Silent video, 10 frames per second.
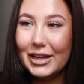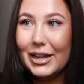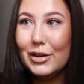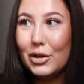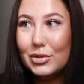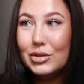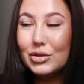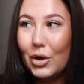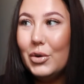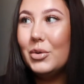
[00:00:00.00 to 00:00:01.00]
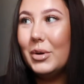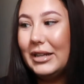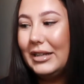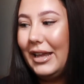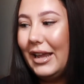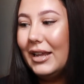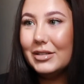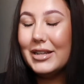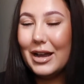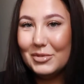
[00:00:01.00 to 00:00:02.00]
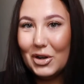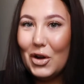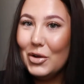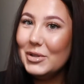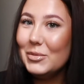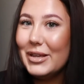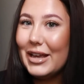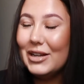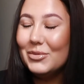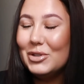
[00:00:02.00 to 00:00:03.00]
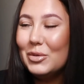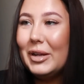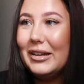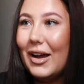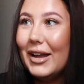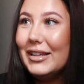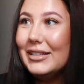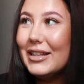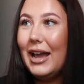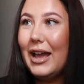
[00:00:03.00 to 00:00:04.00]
It goes so quickly. So yeah, I'm going home this weekend, which will be nice.